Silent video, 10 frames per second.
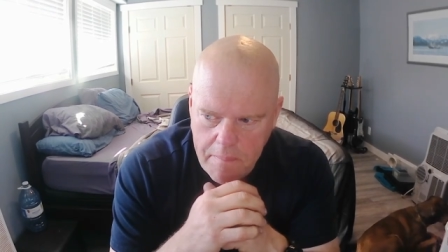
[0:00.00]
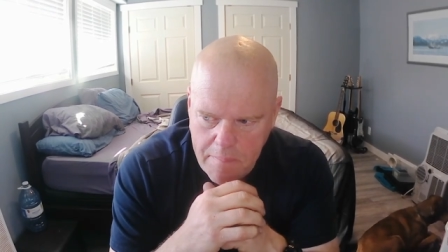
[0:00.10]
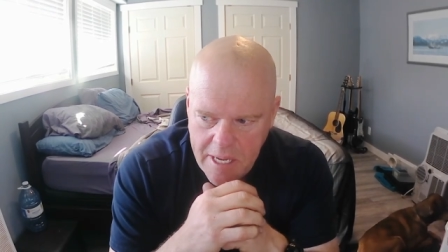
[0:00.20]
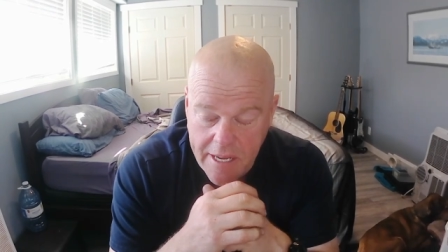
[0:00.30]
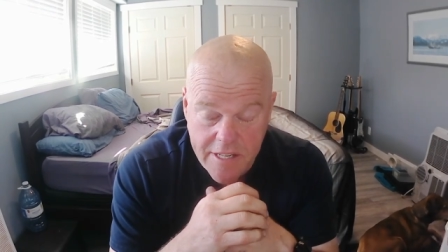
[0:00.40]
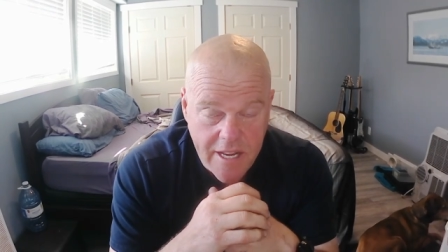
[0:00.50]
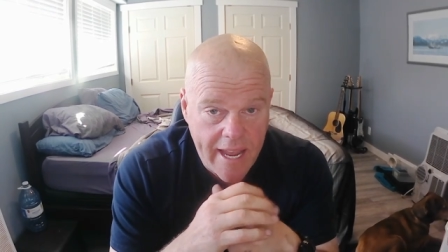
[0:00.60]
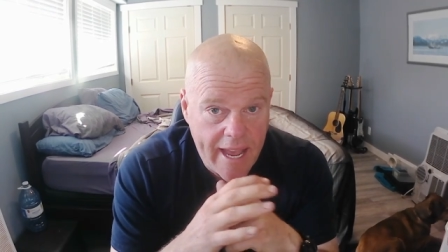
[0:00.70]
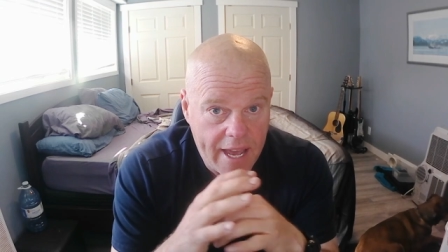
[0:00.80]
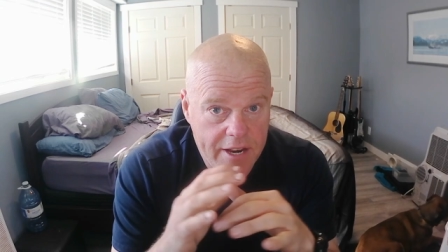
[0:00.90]
because I
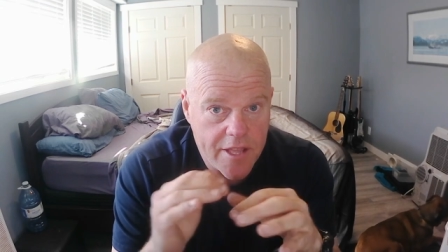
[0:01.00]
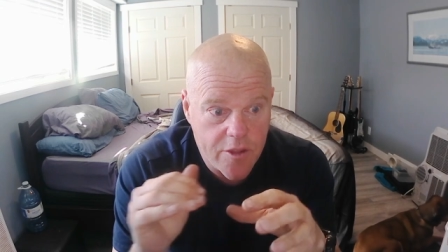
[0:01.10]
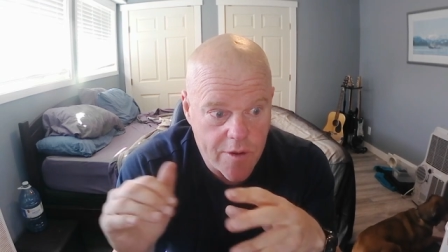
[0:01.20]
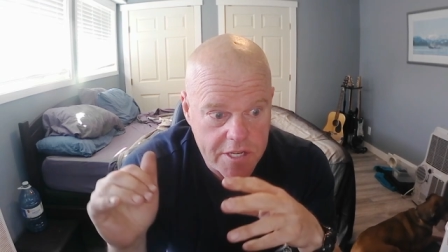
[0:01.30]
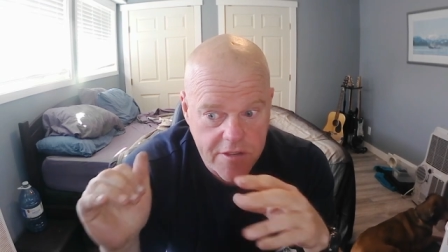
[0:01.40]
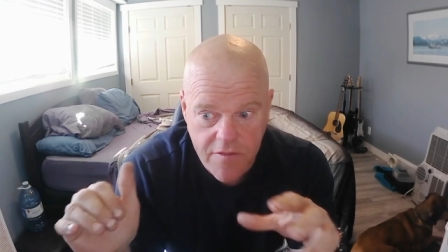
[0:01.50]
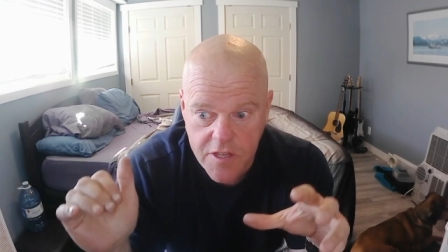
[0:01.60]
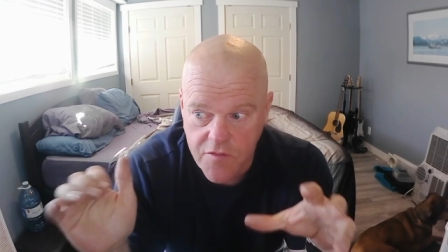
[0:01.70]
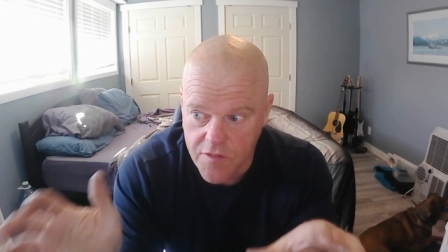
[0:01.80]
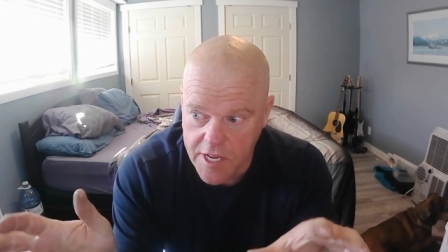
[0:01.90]
had the rest of
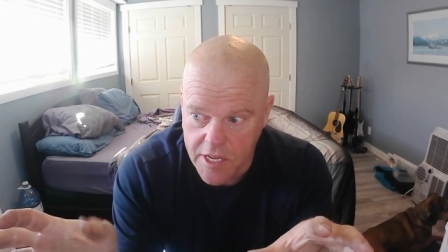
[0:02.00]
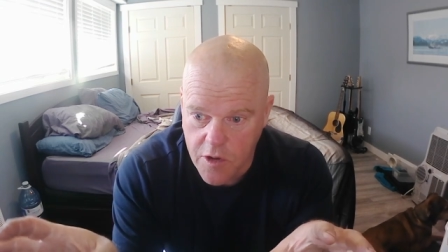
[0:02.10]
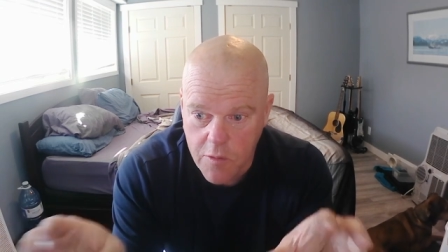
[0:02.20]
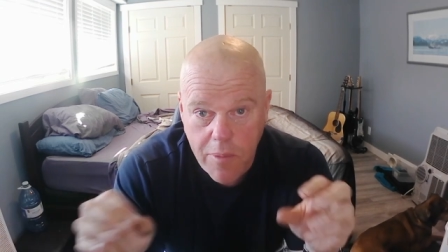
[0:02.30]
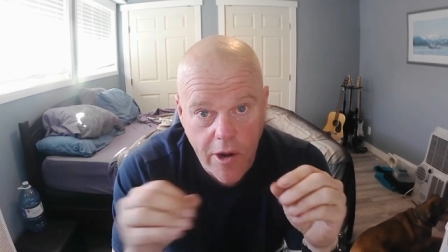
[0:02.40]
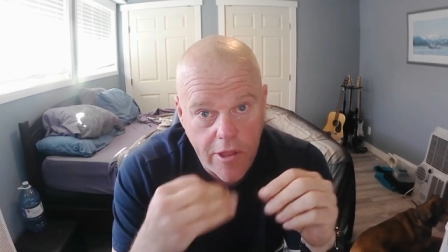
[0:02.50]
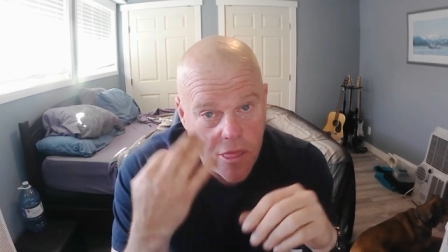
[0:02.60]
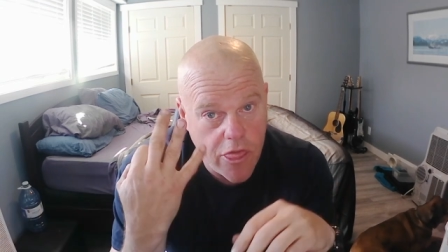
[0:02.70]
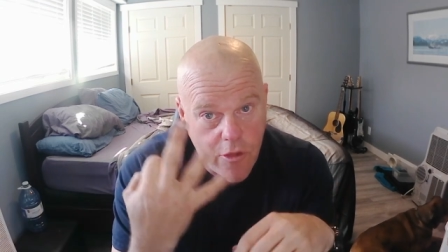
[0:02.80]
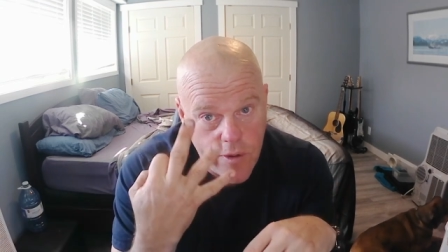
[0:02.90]
this video, part
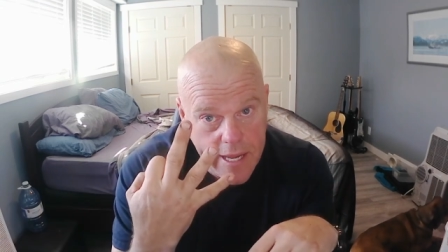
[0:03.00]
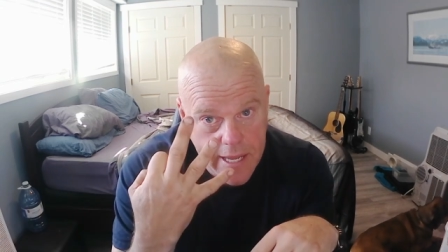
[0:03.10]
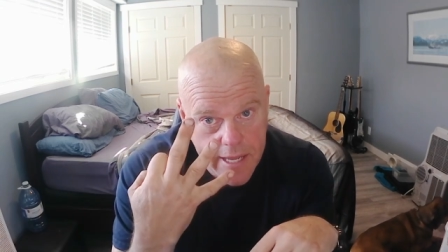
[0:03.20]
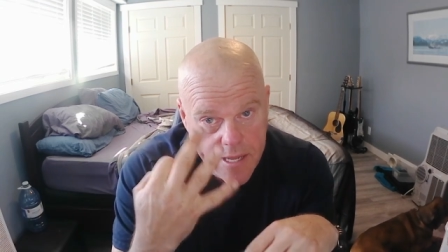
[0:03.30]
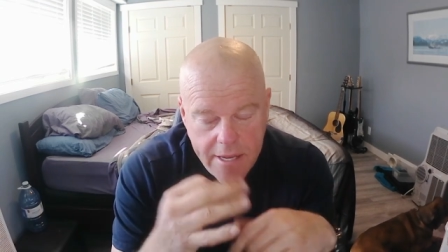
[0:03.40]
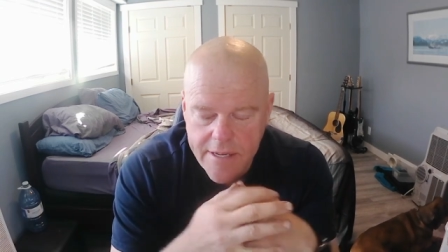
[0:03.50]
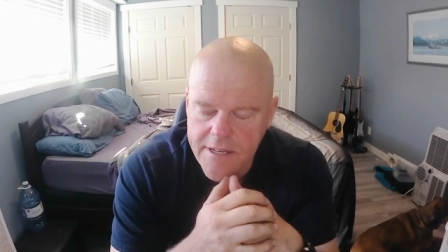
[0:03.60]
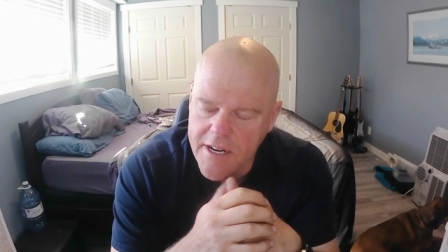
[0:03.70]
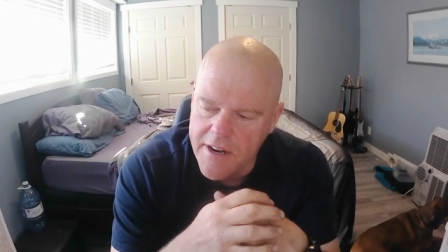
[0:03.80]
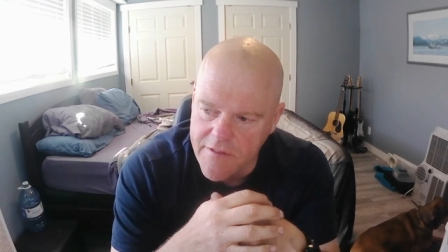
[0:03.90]
three
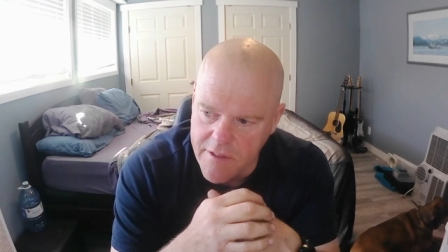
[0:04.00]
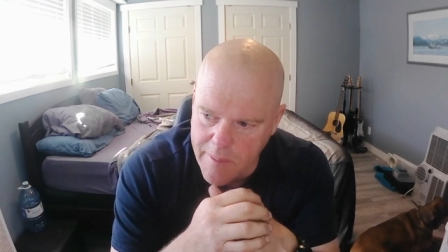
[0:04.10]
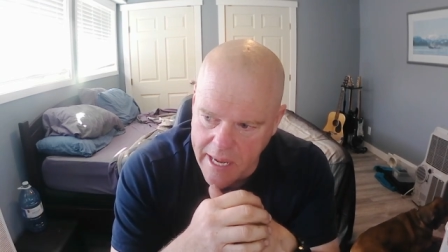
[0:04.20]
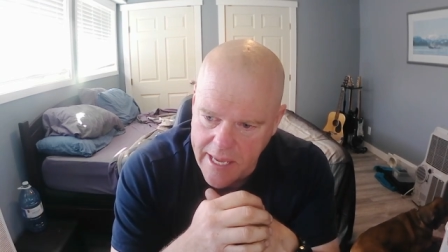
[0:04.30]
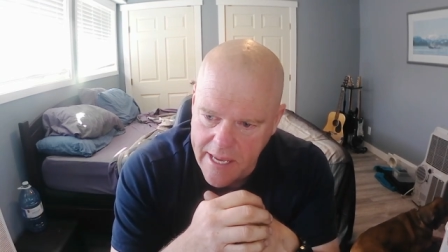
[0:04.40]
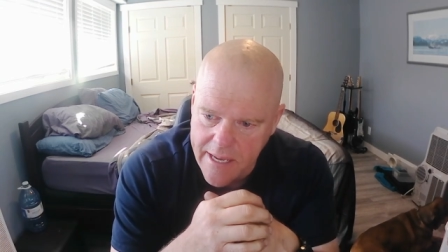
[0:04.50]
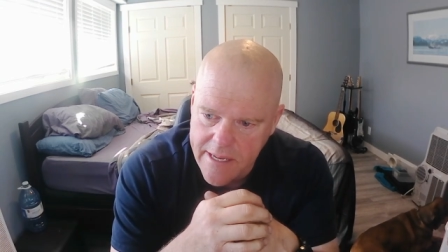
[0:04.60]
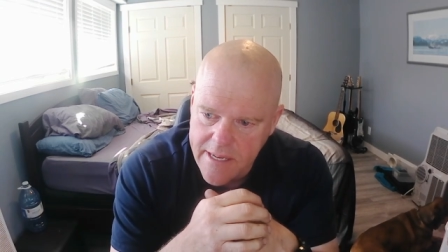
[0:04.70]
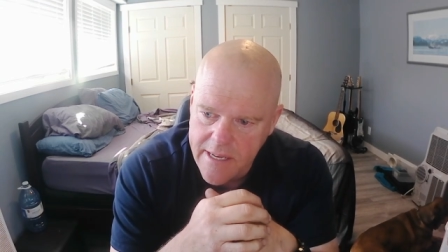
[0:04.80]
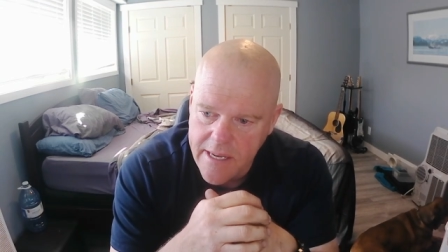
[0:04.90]
of the bike.
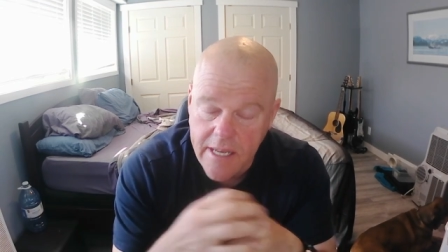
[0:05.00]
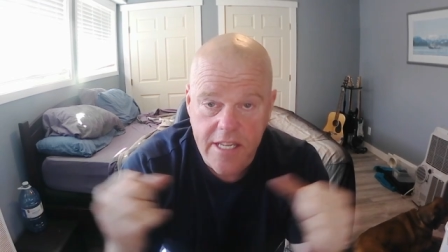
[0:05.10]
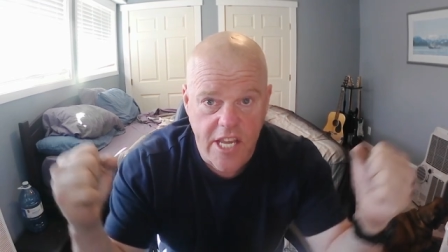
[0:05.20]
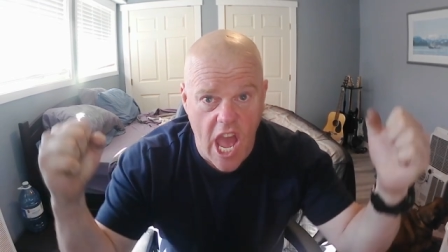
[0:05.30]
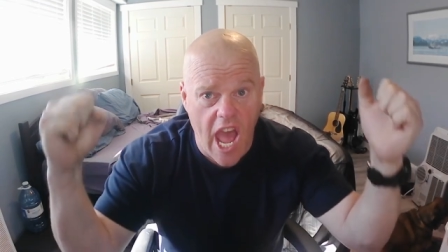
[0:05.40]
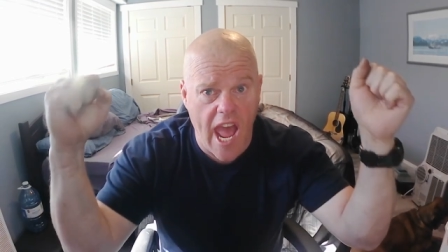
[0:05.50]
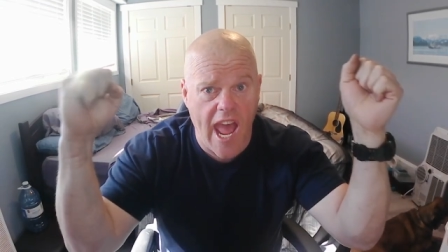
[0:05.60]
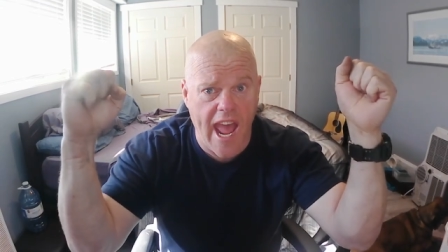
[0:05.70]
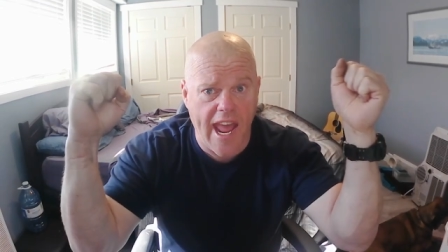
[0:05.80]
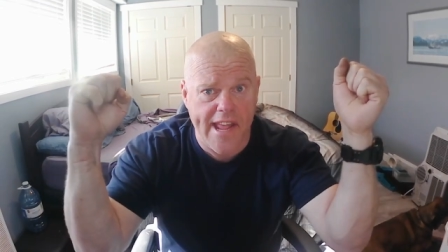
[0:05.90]

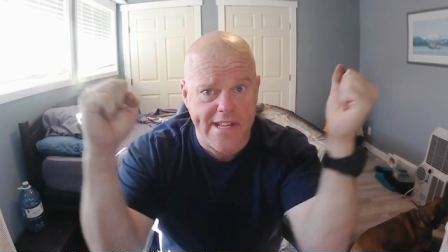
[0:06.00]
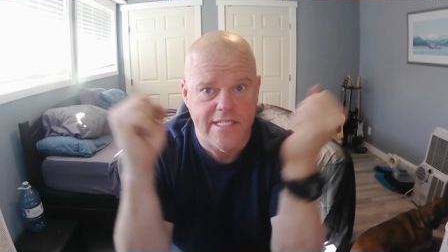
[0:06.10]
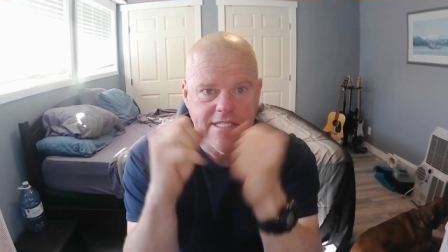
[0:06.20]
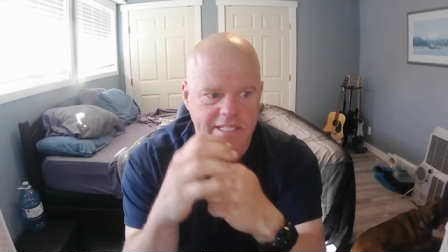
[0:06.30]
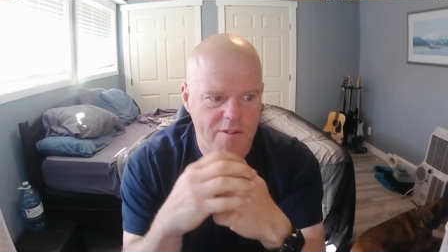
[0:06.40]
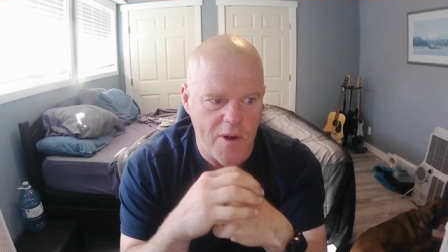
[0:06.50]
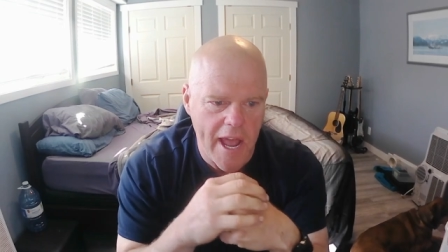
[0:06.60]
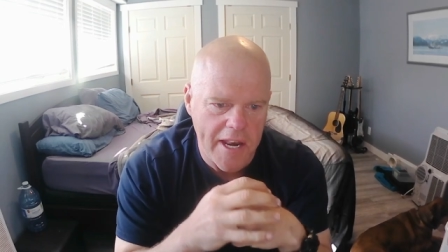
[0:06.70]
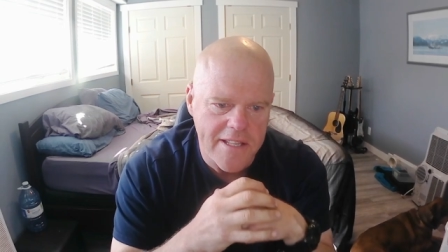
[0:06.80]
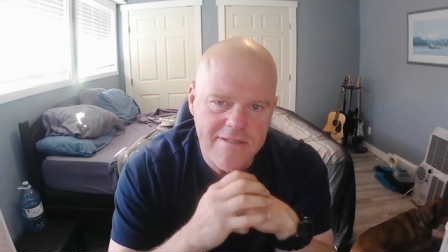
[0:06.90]
Yay! It
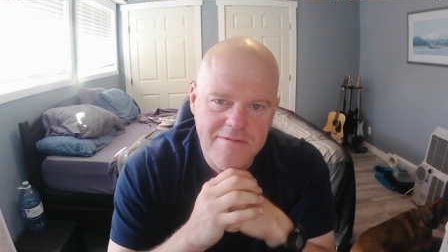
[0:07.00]
ran.